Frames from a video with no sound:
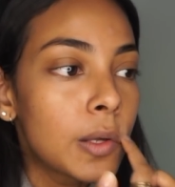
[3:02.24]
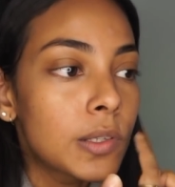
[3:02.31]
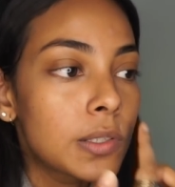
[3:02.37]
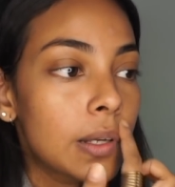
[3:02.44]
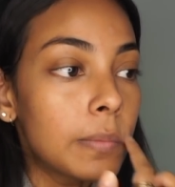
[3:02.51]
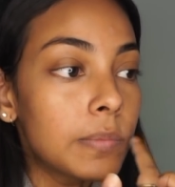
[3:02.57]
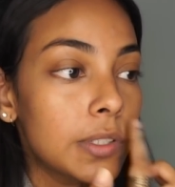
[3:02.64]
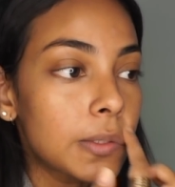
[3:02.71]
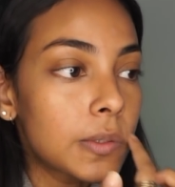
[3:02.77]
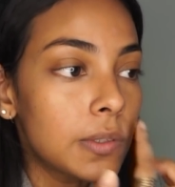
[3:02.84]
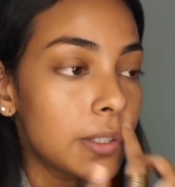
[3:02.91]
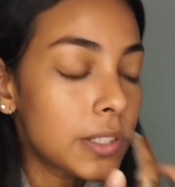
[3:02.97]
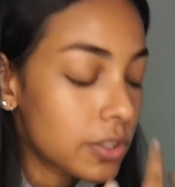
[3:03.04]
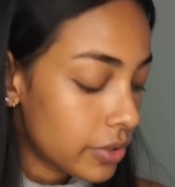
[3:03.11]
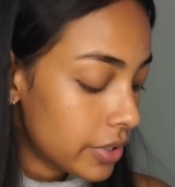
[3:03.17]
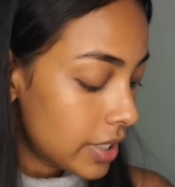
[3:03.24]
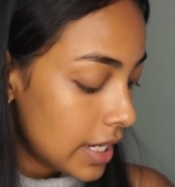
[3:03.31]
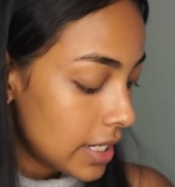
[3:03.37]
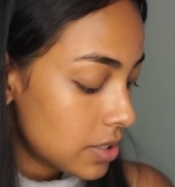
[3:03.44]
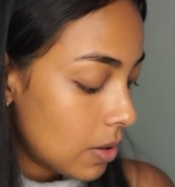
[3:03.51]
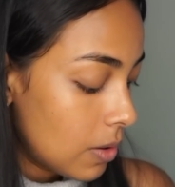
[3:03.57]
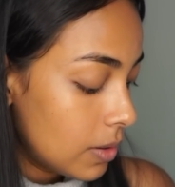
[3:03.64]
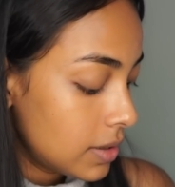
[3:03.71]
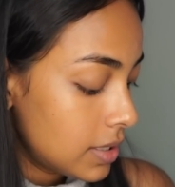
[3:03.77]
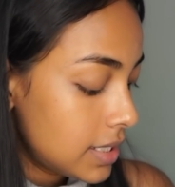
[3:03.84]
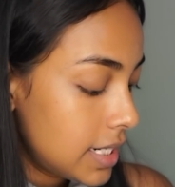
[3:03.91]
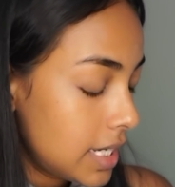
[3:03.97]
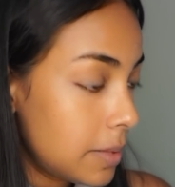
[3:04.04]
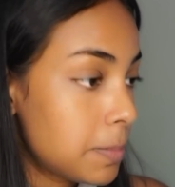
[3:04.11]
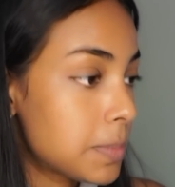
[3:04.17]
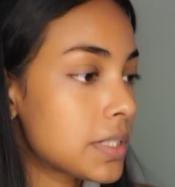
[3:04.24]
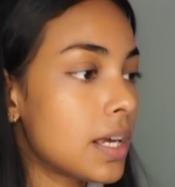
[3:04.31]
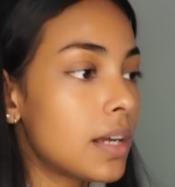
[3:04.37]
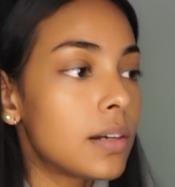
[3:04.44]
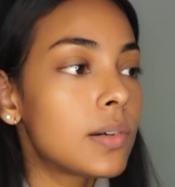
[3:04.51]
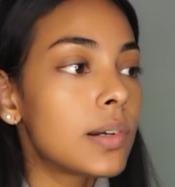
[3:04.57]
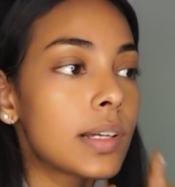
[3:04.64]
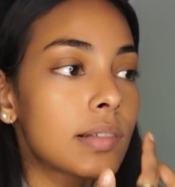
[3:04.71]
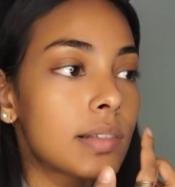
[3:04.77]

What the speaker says: So I'm just going to show you guys all the tips and tricks